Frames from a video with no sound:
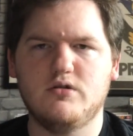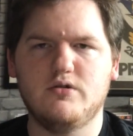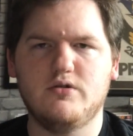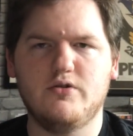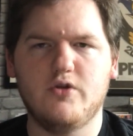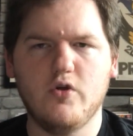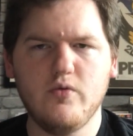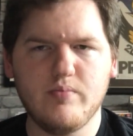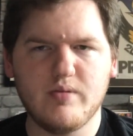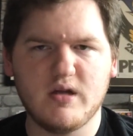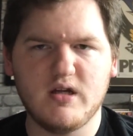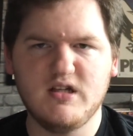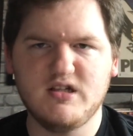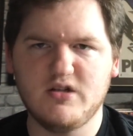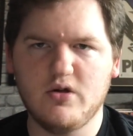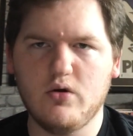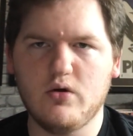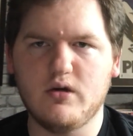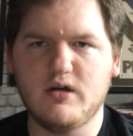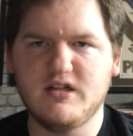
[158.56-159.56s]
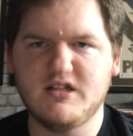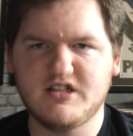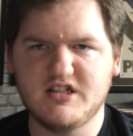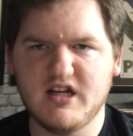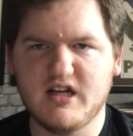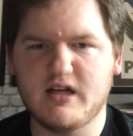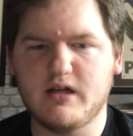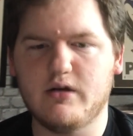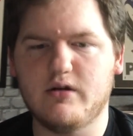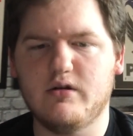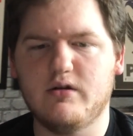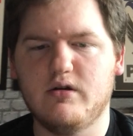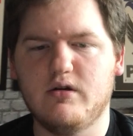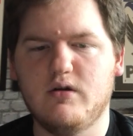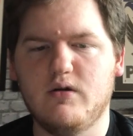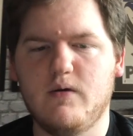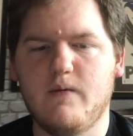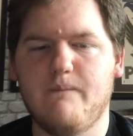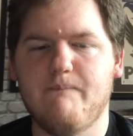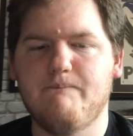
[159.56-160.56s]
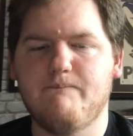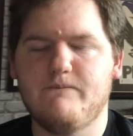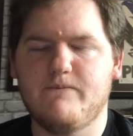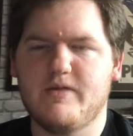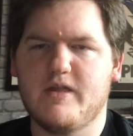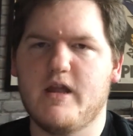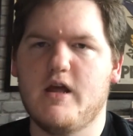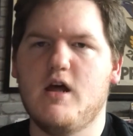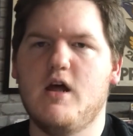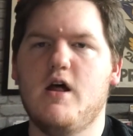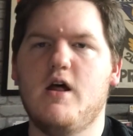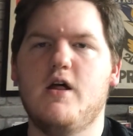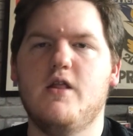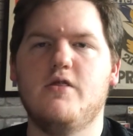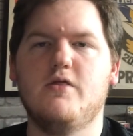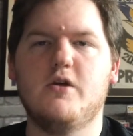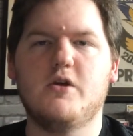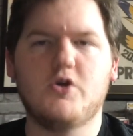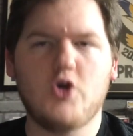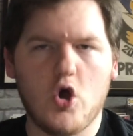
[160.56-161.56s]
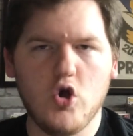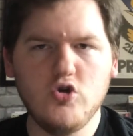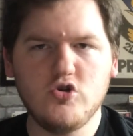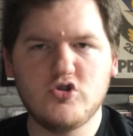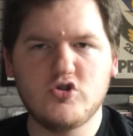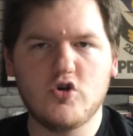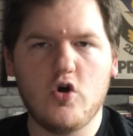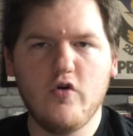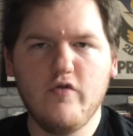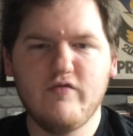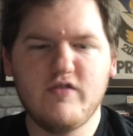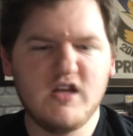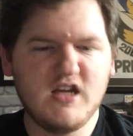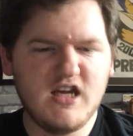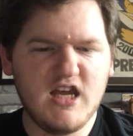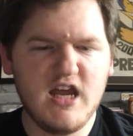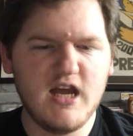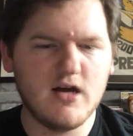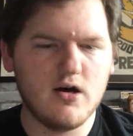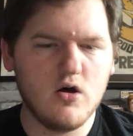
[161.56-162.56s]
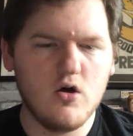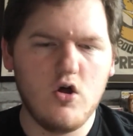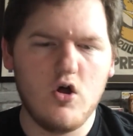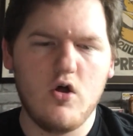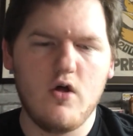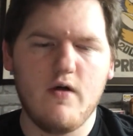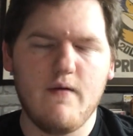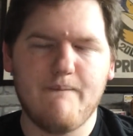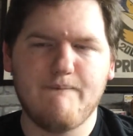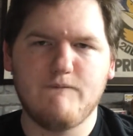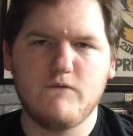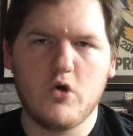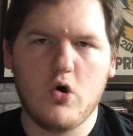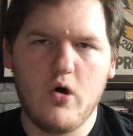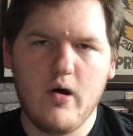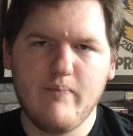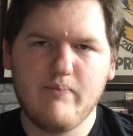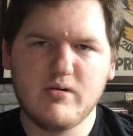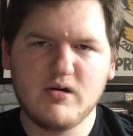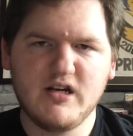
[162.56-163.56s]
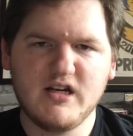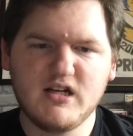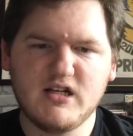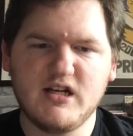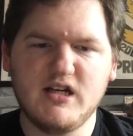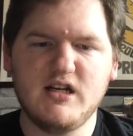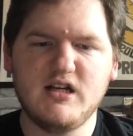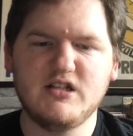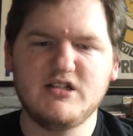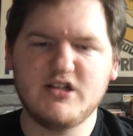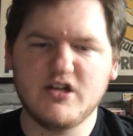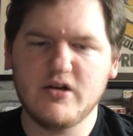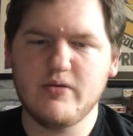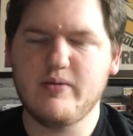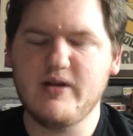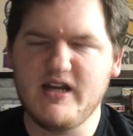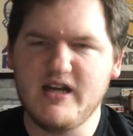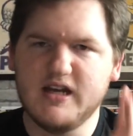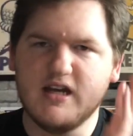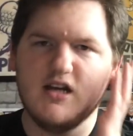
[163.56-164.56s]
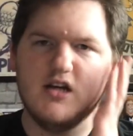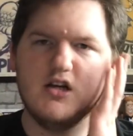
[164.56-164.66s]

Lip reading: Nope, he's not. He's 2nd. The Coach of the Year, I'm predicting, is going to be